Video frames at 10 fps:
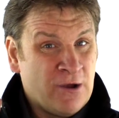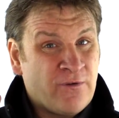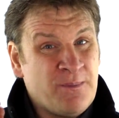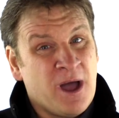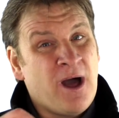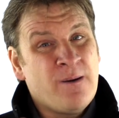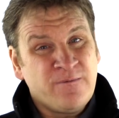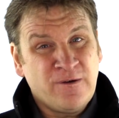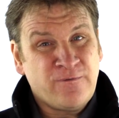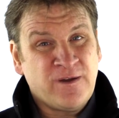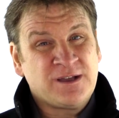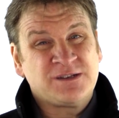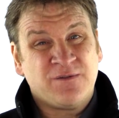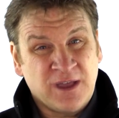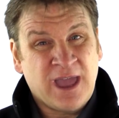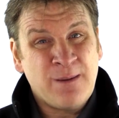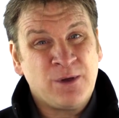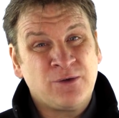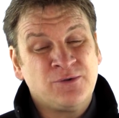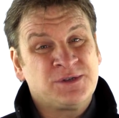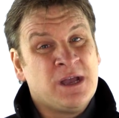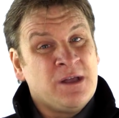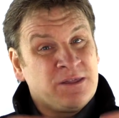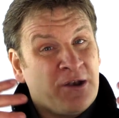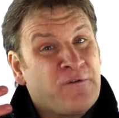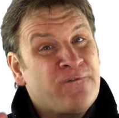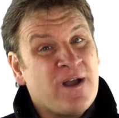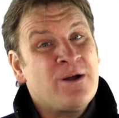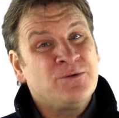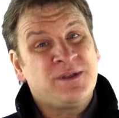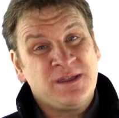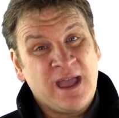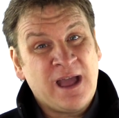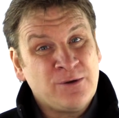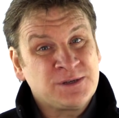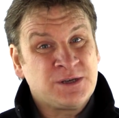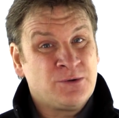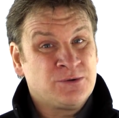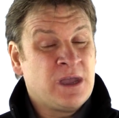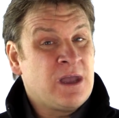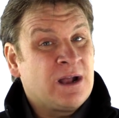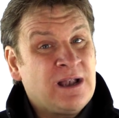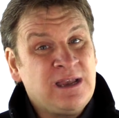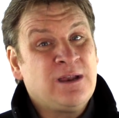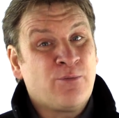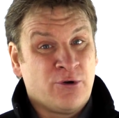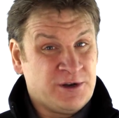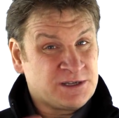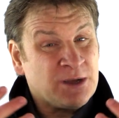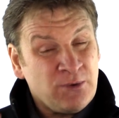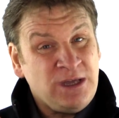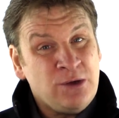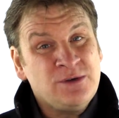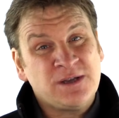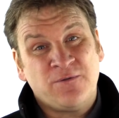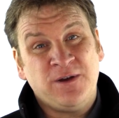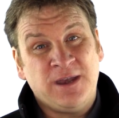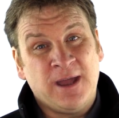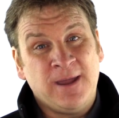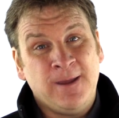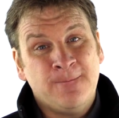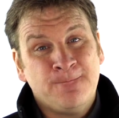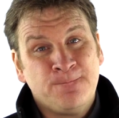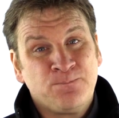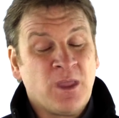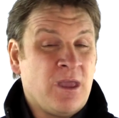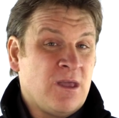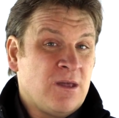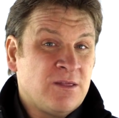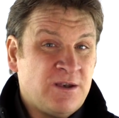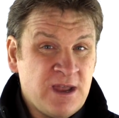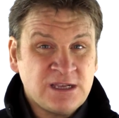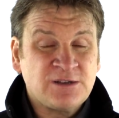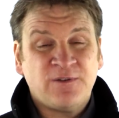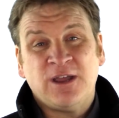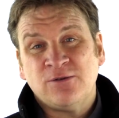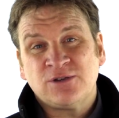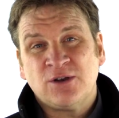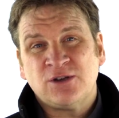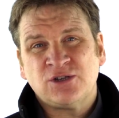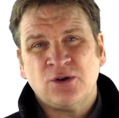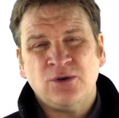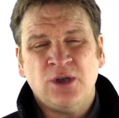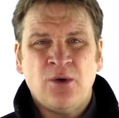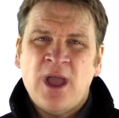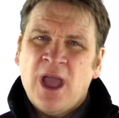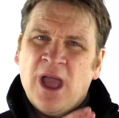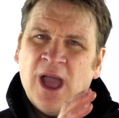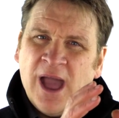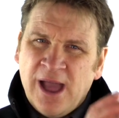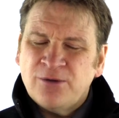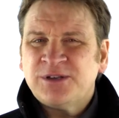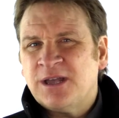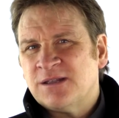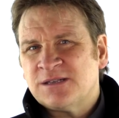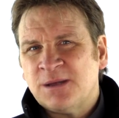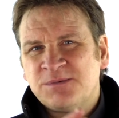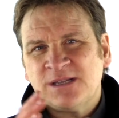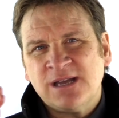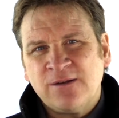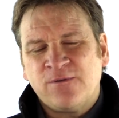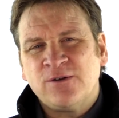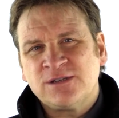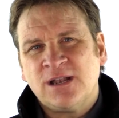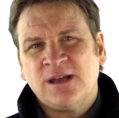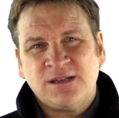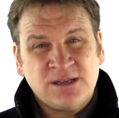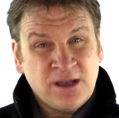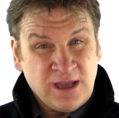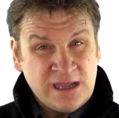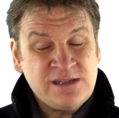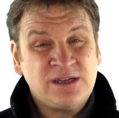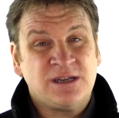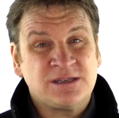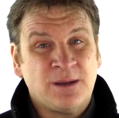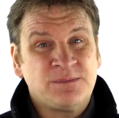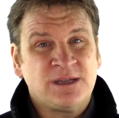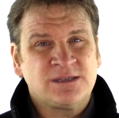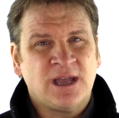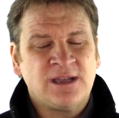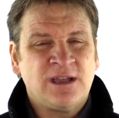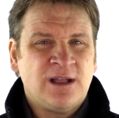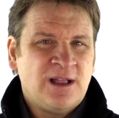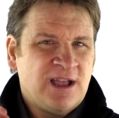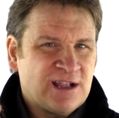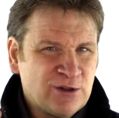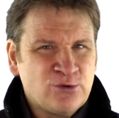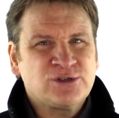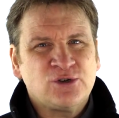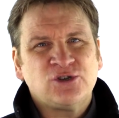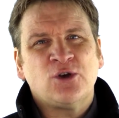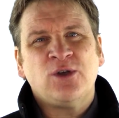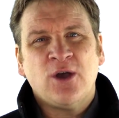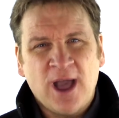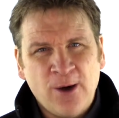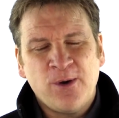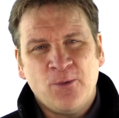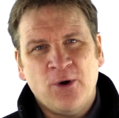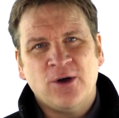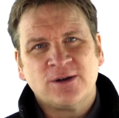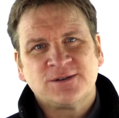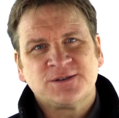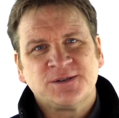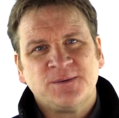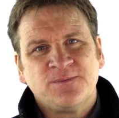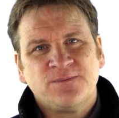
from the harmful effects of the chemicals that are found in the household cleaning products that we use every day. The next video is going to show you how to get the septic tank fertilizer into your septic tank. It'll also show you how it works.